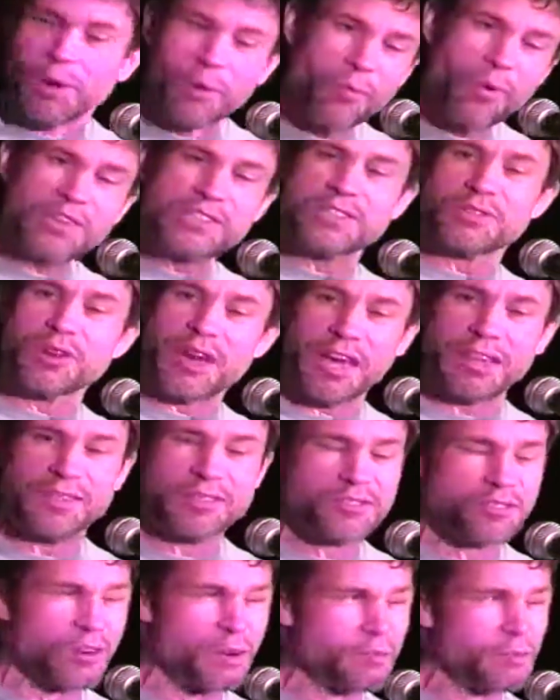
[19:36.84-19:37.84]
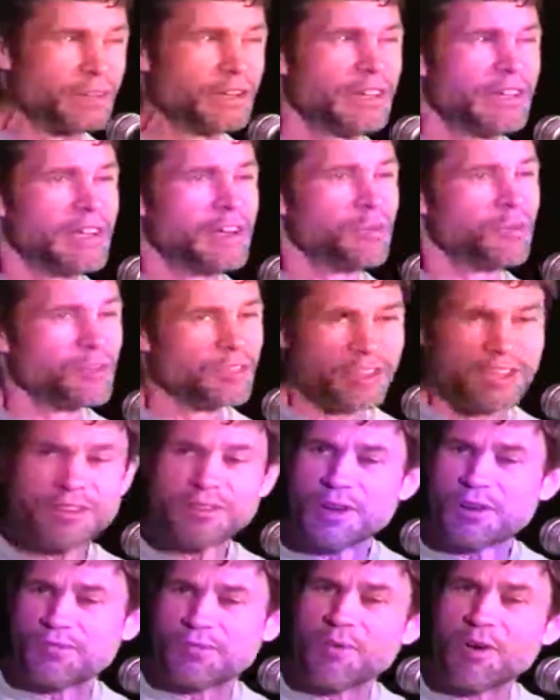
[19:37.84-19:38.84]
But once you add the trumpet, well, then
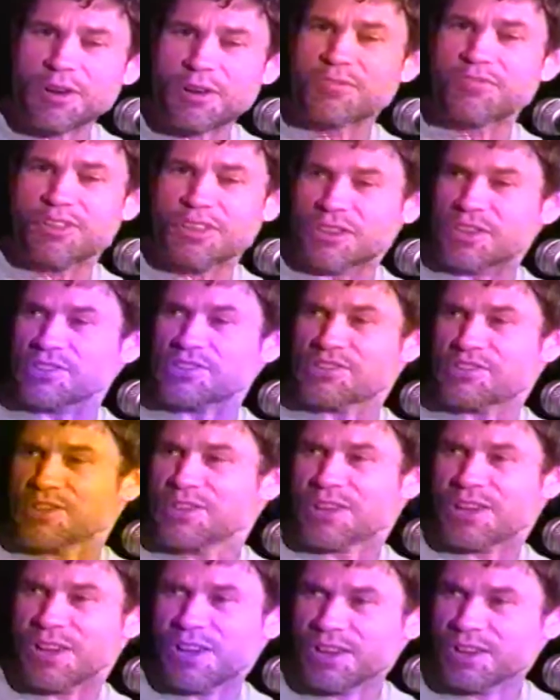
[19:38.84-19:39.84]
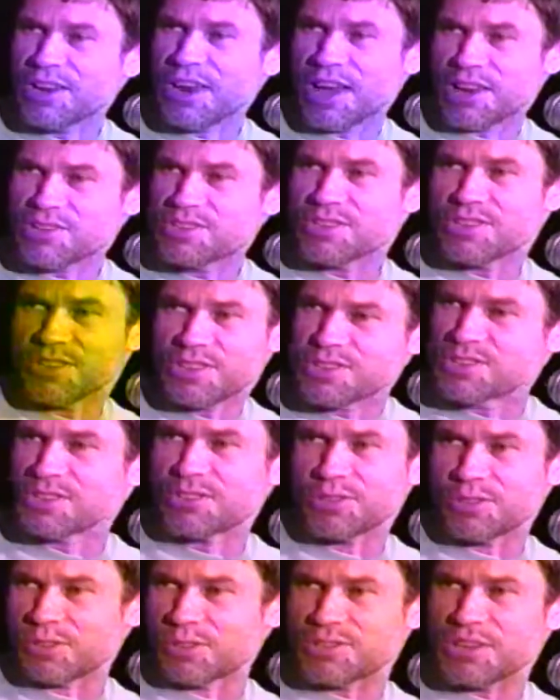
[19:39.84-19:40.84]
you have one of each, and it actually is a
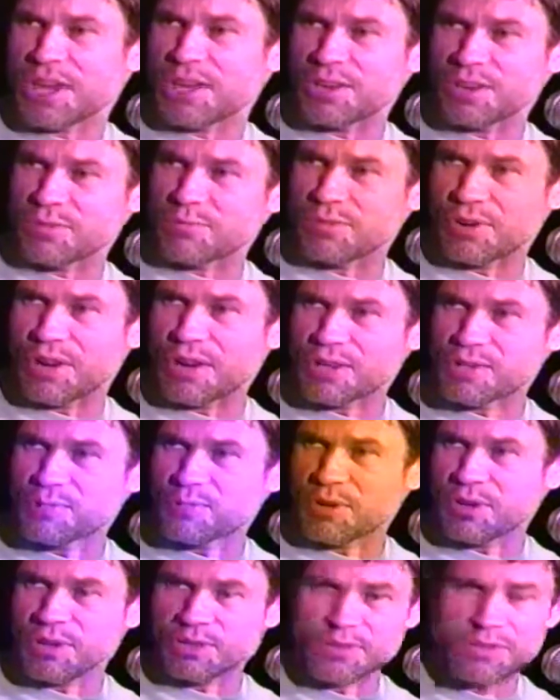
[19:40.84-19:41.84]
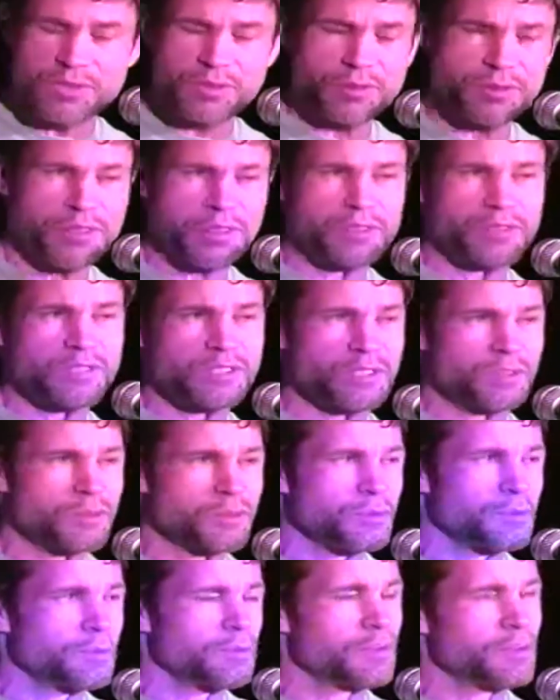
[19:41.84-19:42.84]
little tiny brass band.
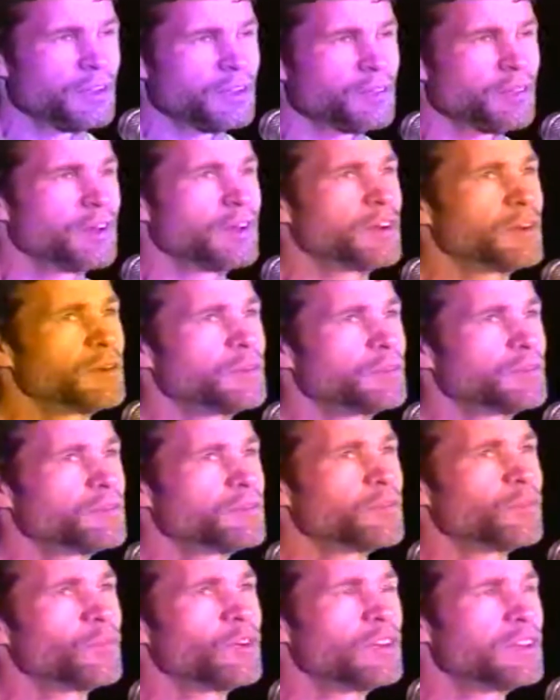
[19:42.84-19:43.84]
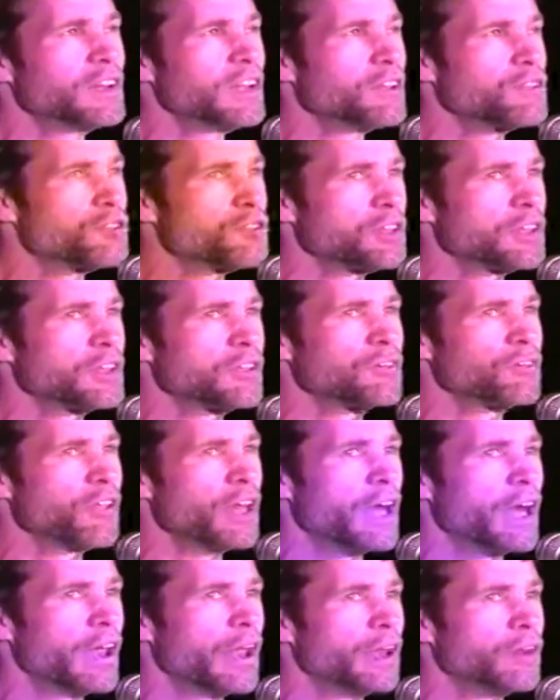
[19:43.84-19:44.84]
So when did I think of that?